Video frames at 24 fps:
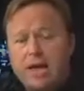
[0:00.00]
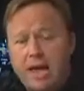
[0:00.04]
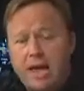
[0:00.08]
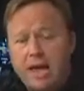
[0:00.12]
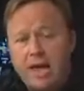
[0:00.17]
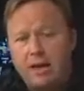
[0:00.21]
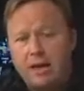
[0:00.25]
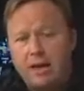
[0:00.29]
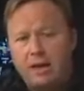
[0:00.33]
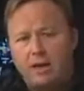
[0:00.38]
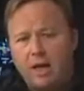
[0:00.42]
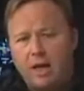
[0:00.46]

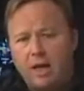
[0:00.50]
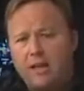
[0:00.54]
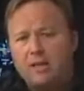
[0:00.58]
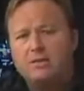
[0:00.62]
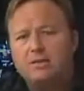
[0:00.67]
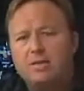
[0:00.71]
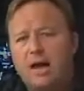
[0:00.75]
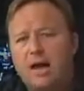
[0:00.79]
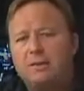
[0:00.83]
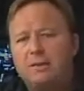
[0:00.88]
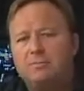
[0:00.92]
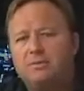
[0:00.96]
And a lot
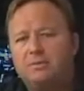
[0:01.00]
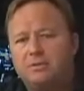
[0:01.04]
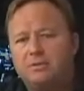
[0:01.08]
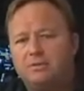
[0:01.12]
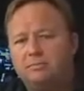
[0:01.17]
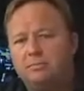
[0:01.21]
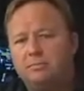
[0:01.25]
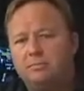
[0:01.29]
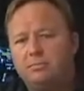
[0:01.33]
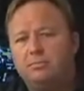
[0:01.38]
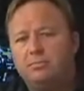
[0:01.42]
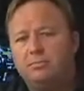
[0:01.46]
of times,